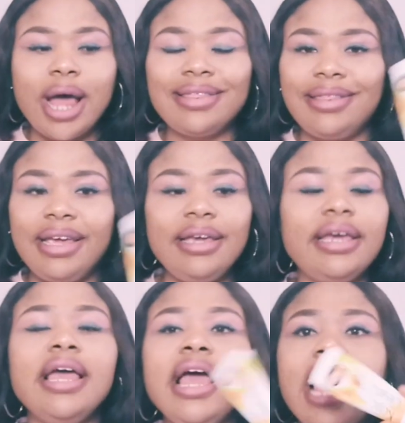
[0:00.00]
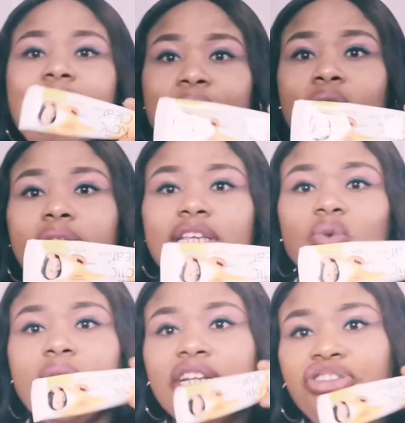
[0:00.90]
I think I got
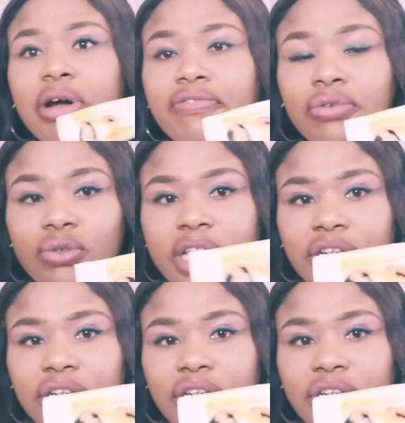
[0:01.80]
this when I traveled to